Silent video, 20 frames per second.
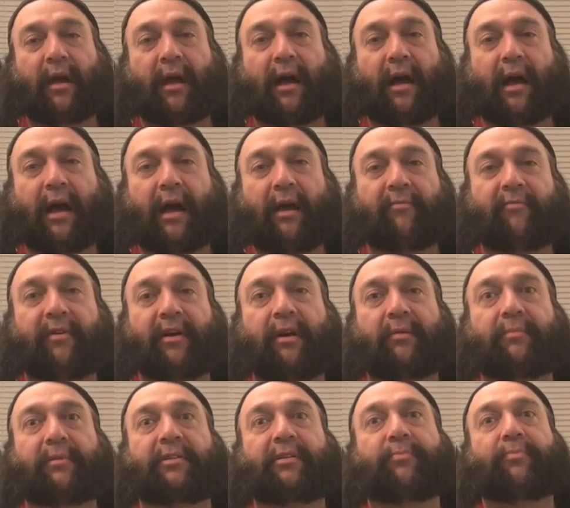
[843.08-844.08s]
I very
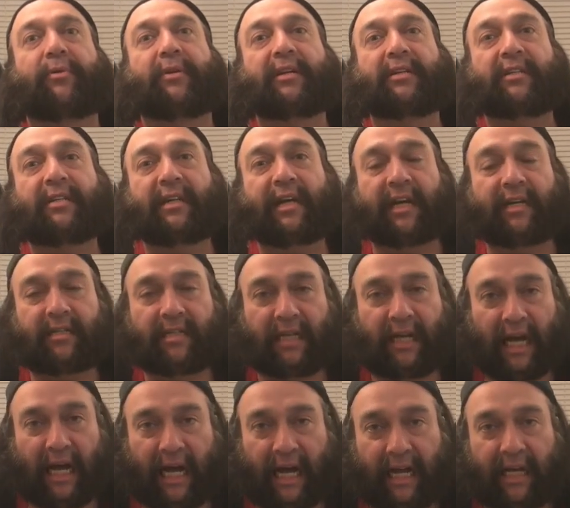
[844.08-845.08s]
much appreciate you
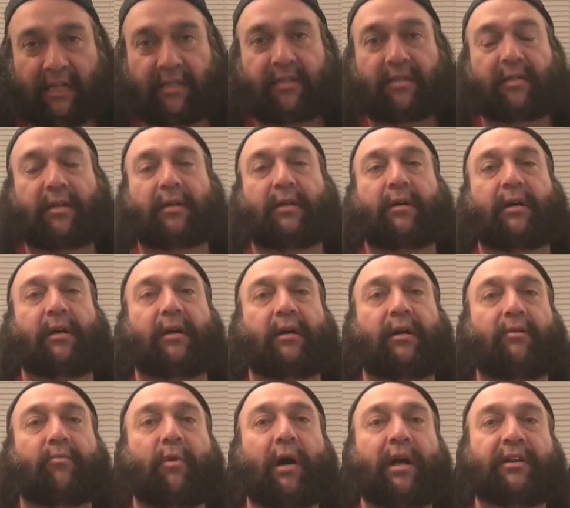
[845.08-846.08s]
guys
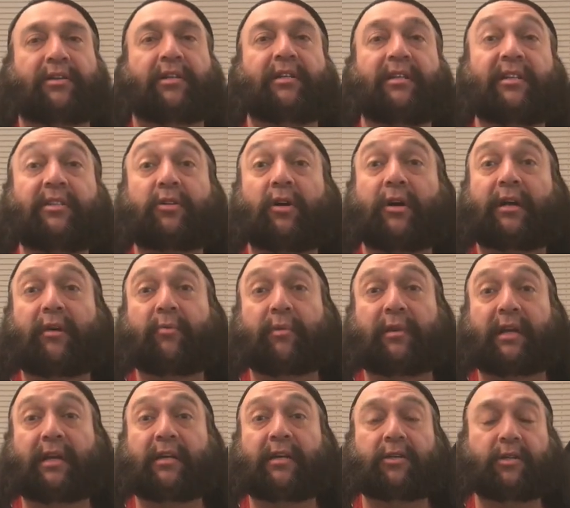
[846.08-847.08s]
watching these Cooking with
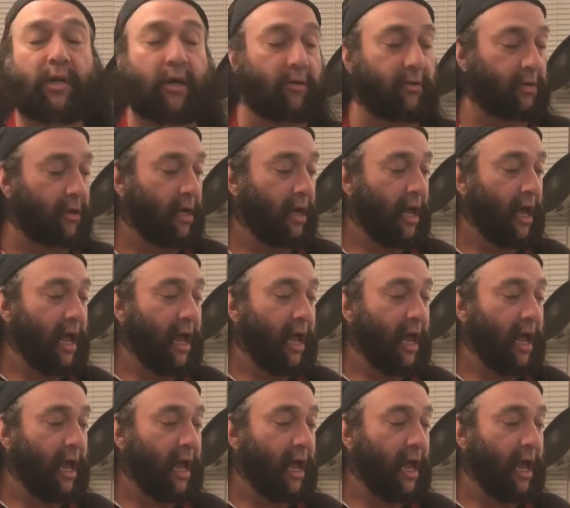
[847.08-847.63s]
Indie shows.